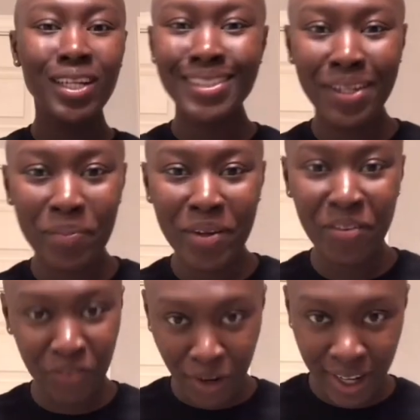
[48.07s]
is there to be
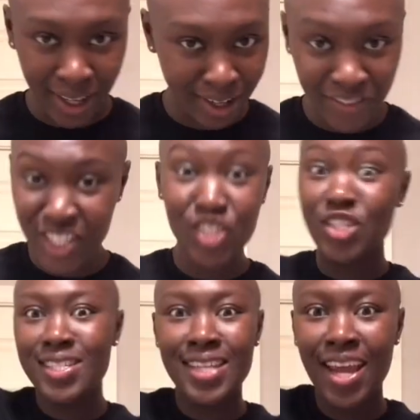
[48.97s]
afraid of? It's
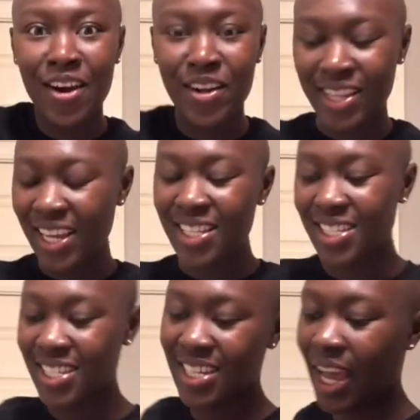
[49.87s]
just hair at the end of
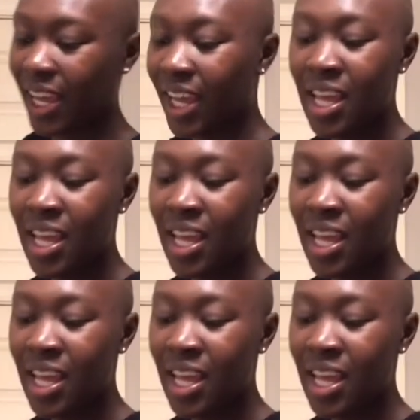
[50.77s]
the day.